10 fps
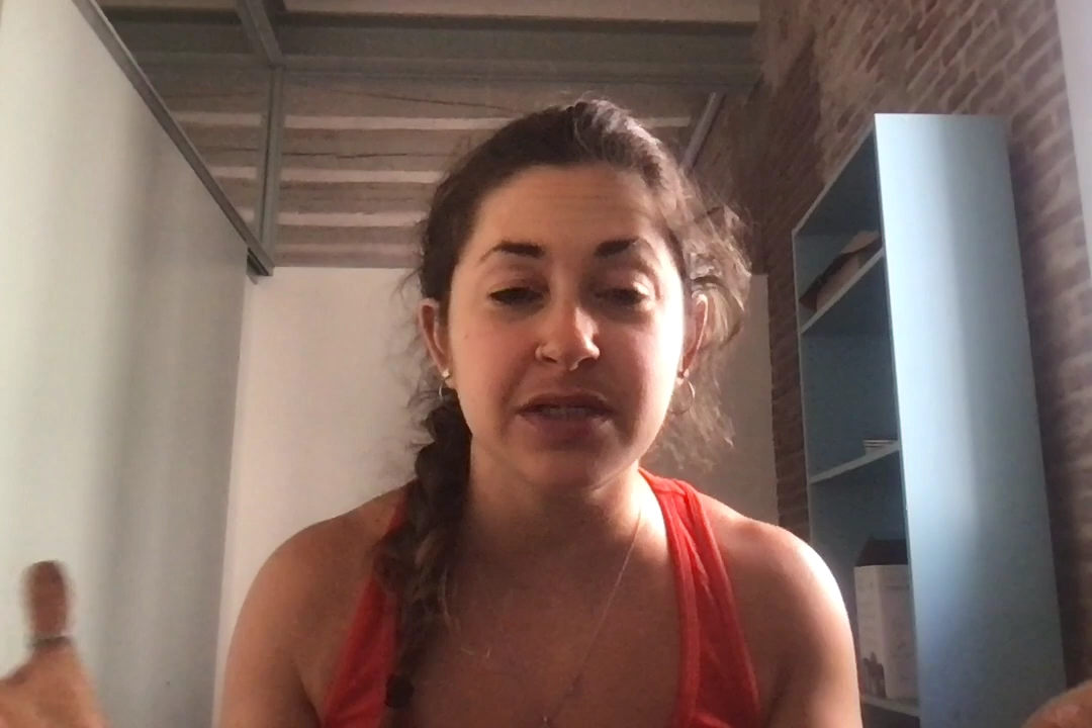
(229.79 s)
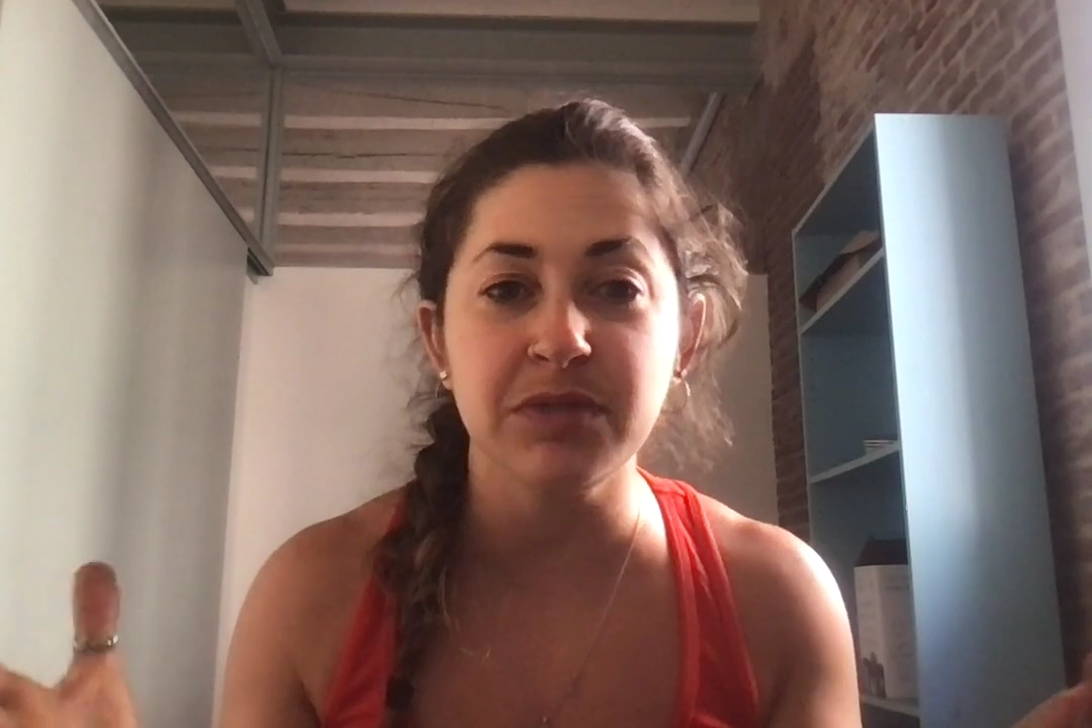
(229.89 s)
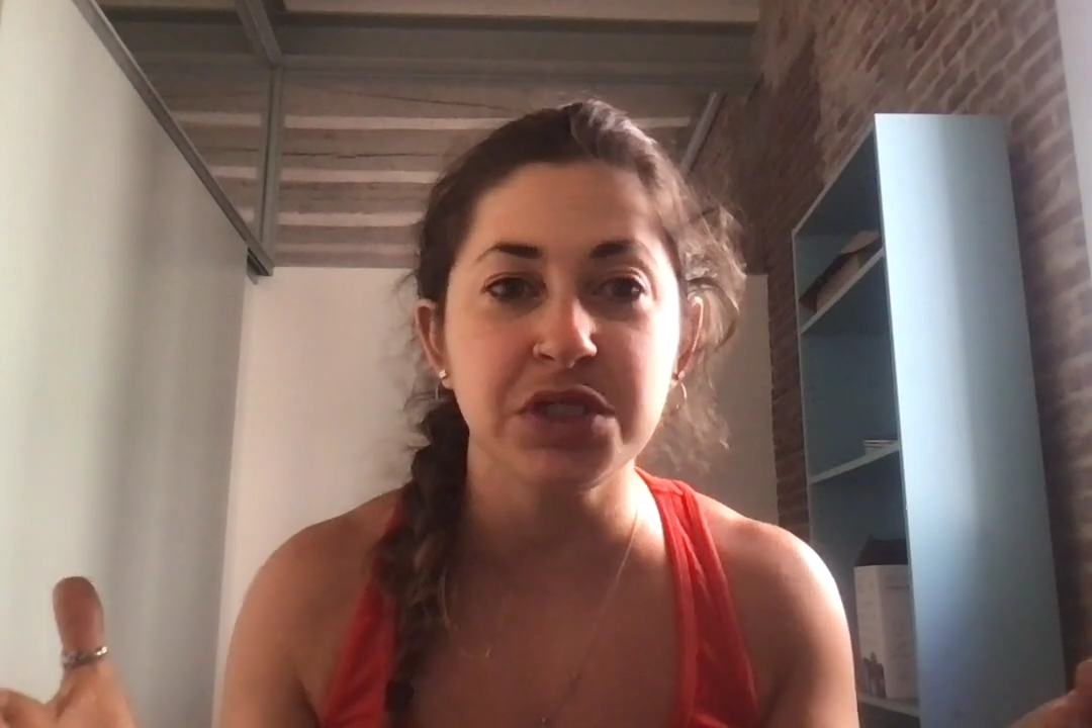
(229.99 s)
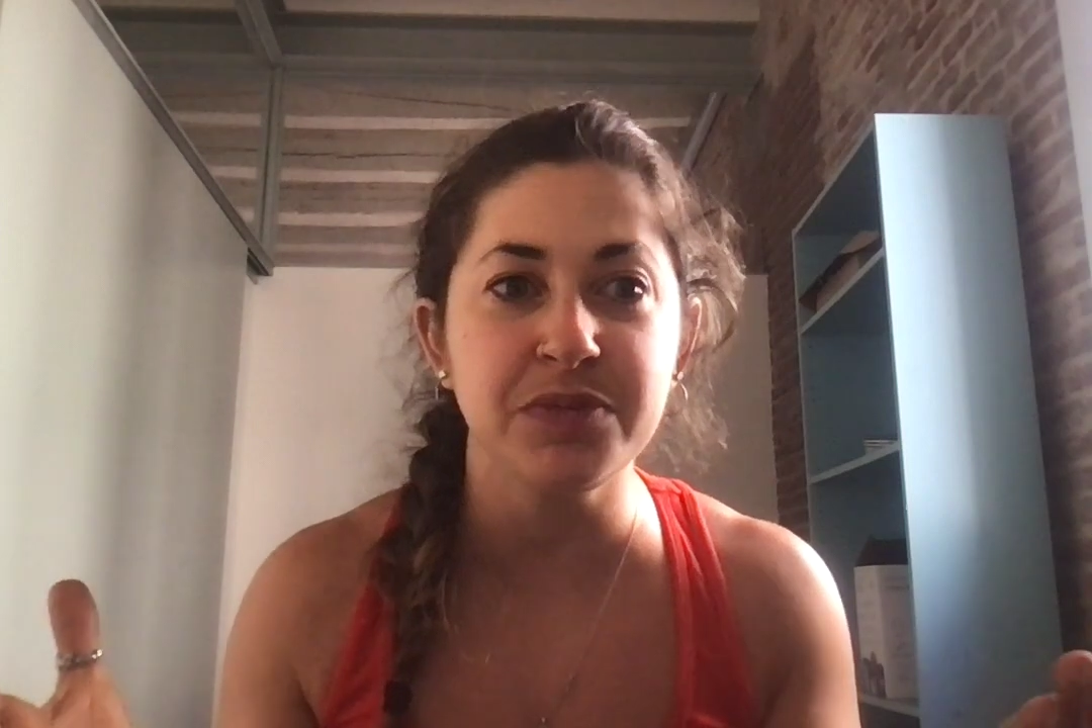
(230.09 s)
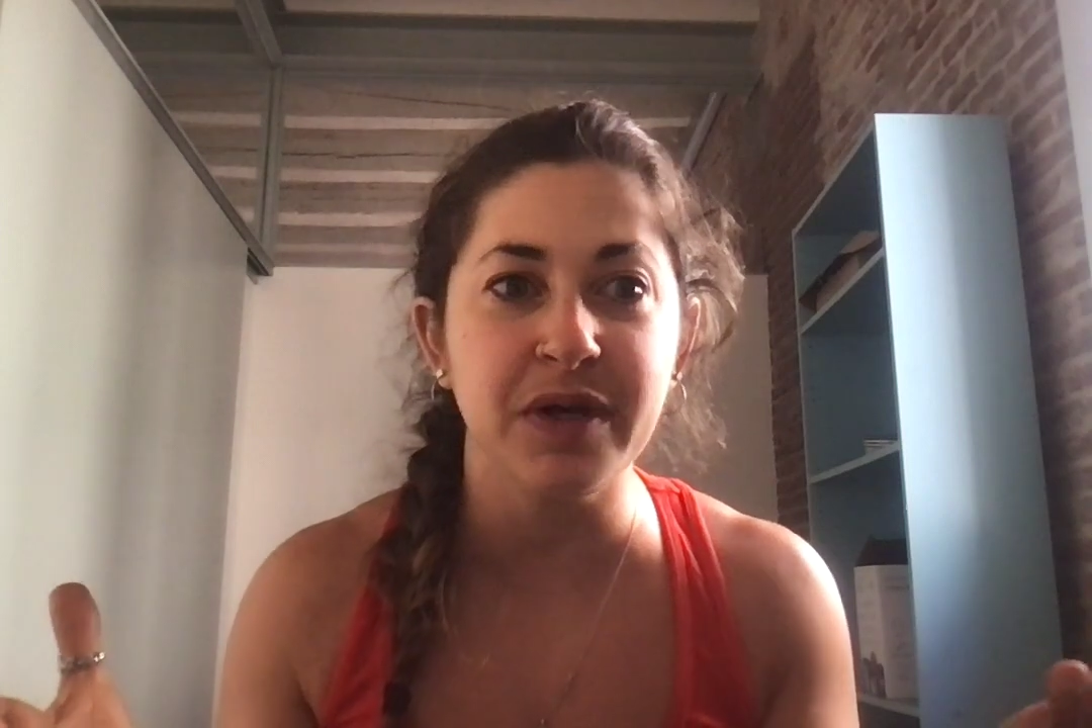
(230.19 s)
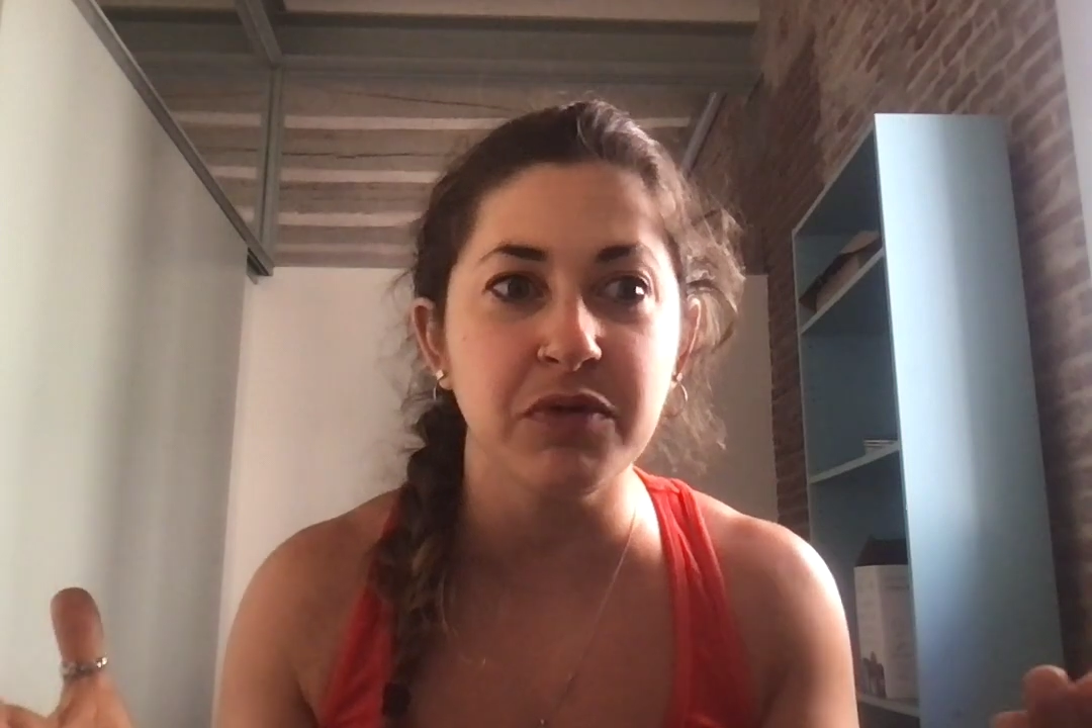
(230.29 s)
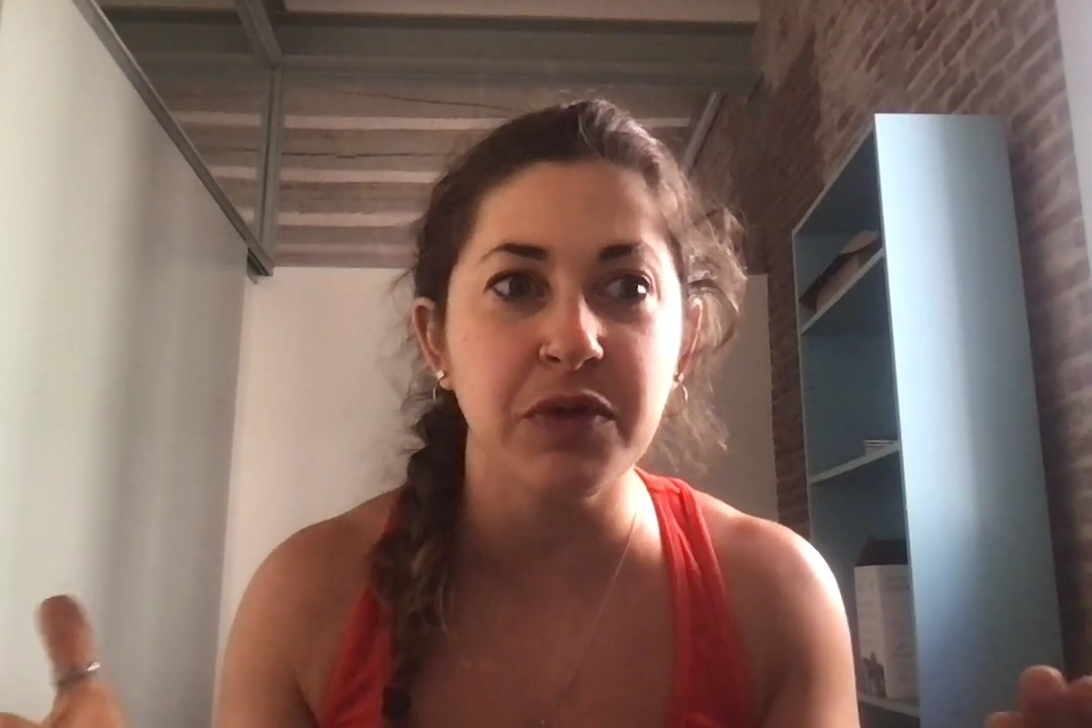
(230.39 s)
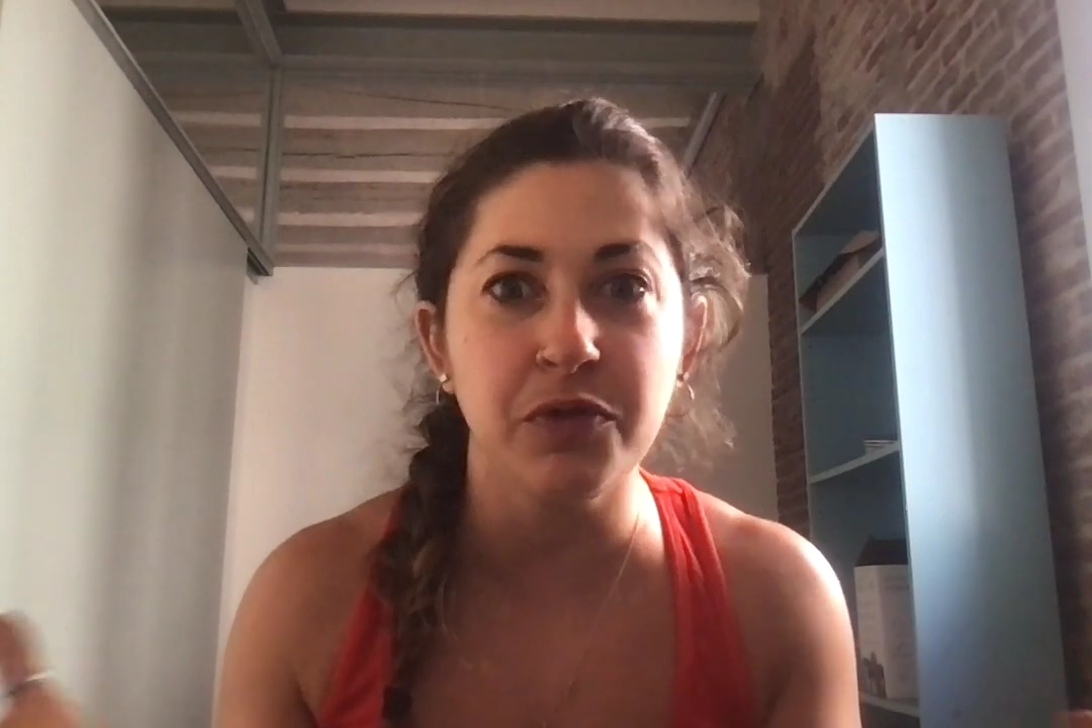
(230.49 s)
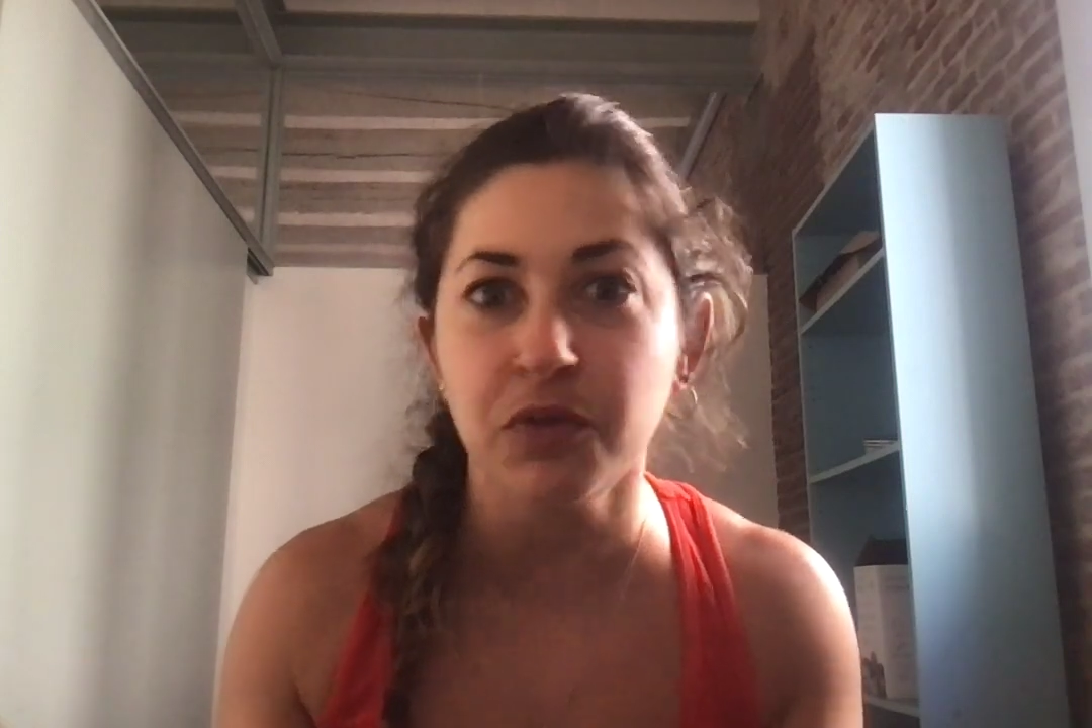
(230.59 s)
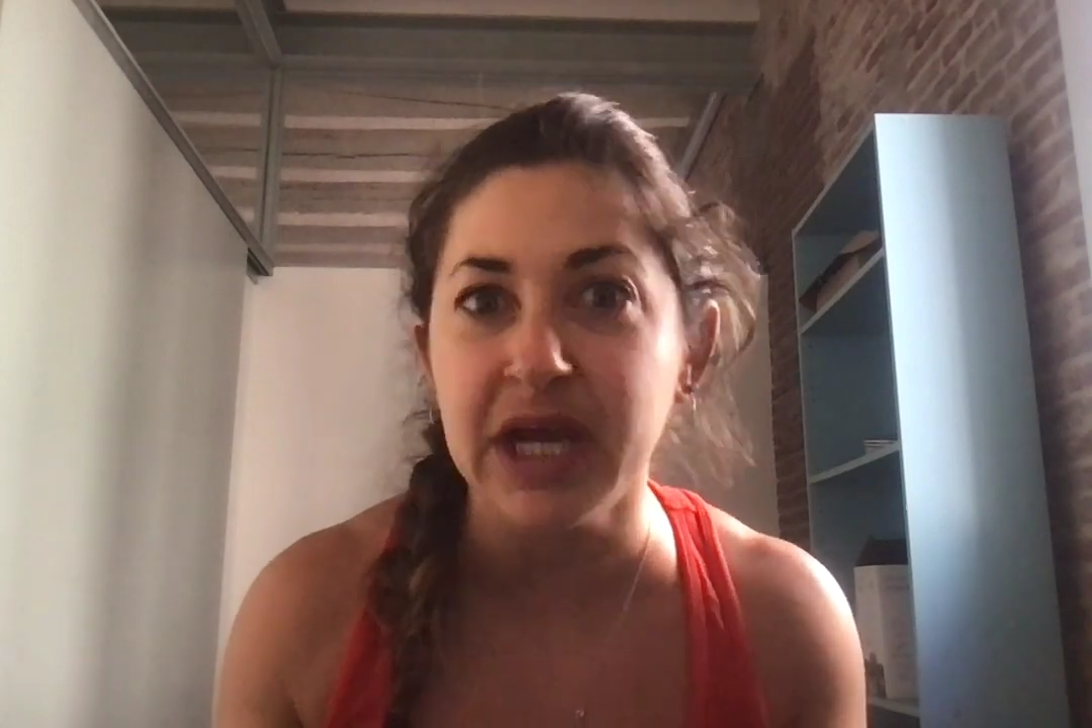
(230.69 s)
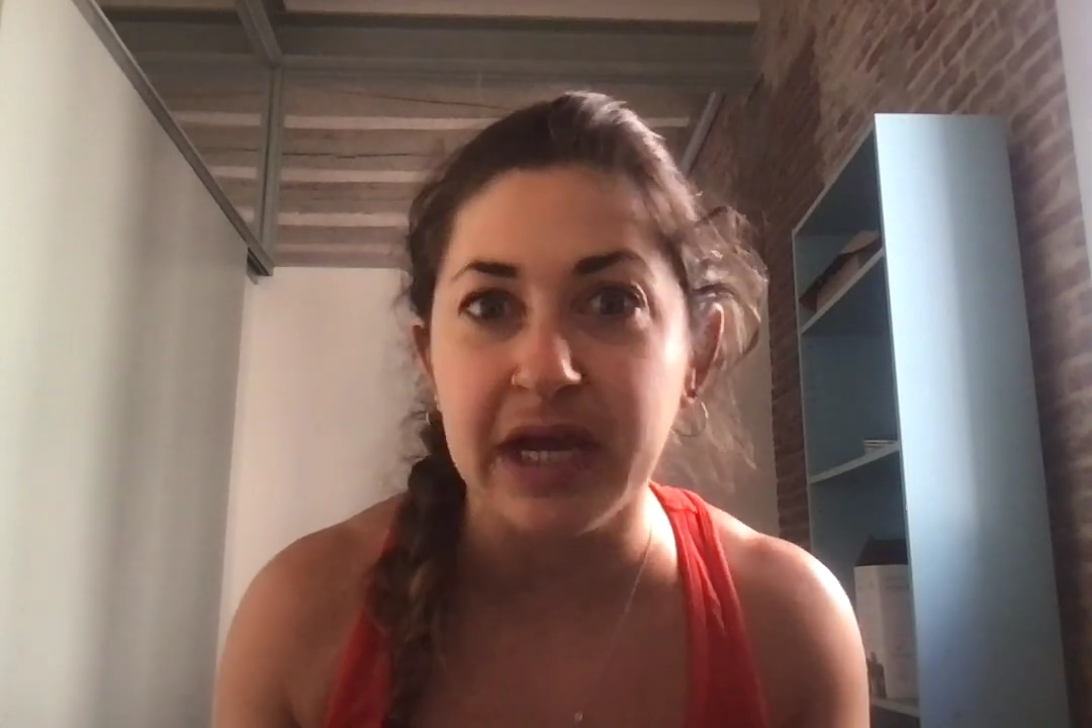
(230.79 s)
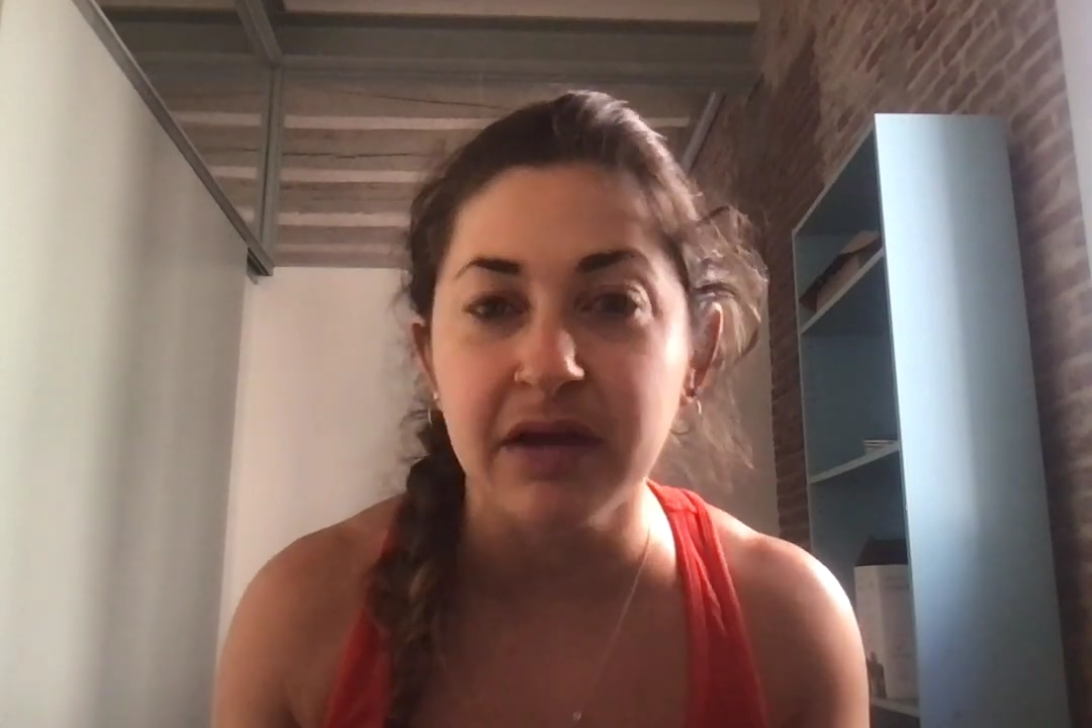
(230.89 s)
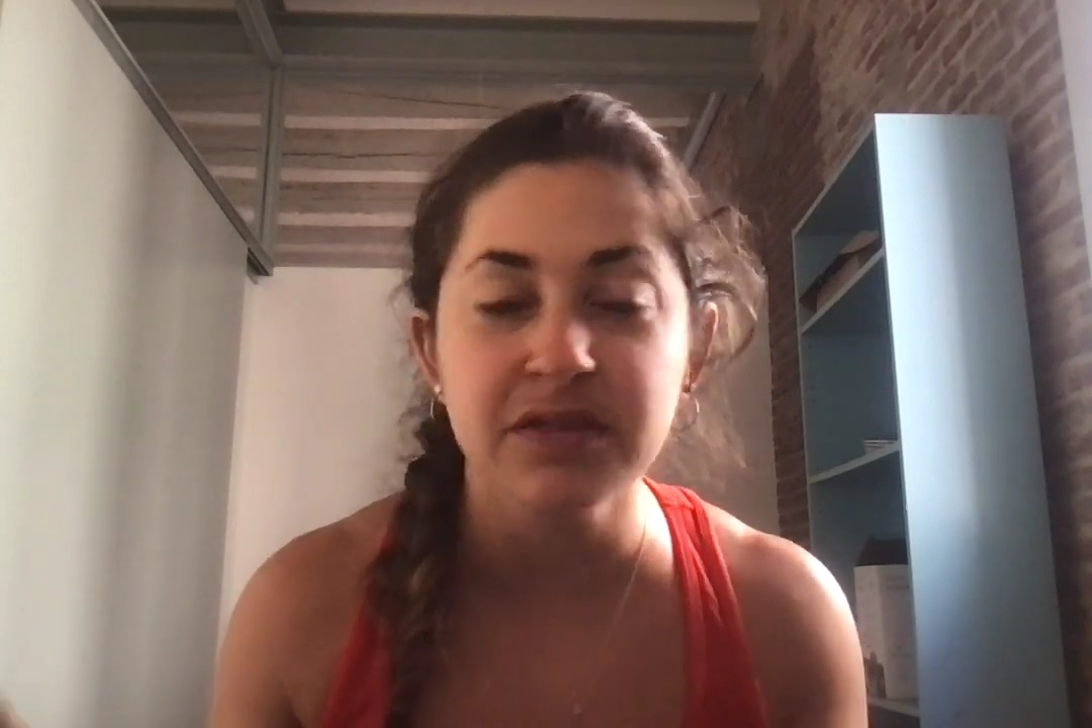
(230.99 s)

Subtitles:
some days she might read 3,